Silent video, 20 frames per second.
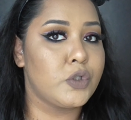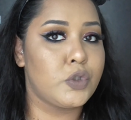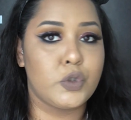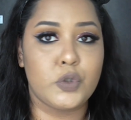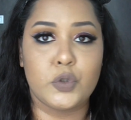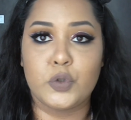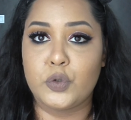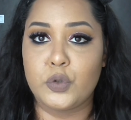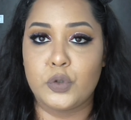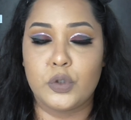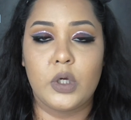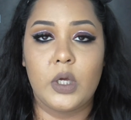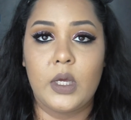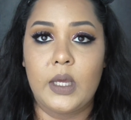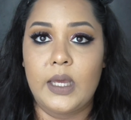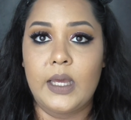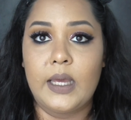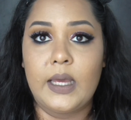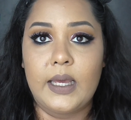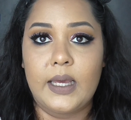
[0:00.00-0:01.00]
the two,
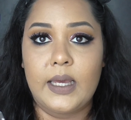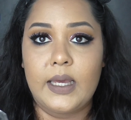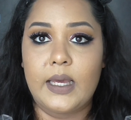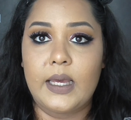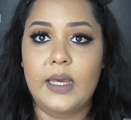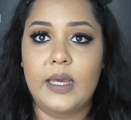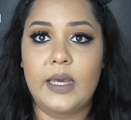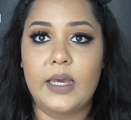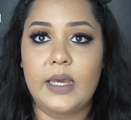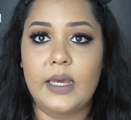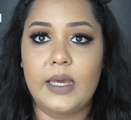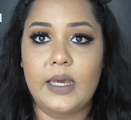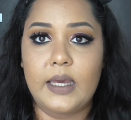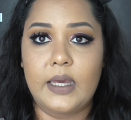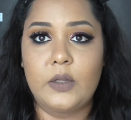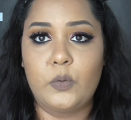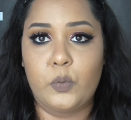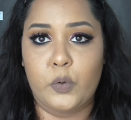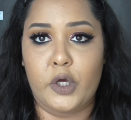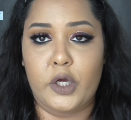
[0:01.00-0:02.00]

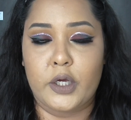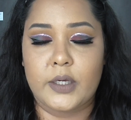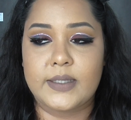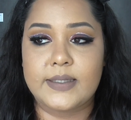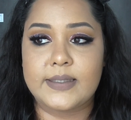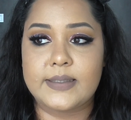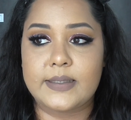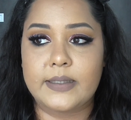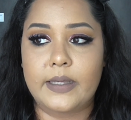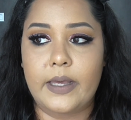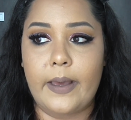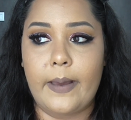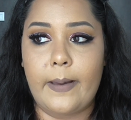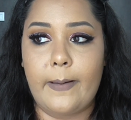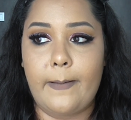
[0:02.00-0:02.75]
it works.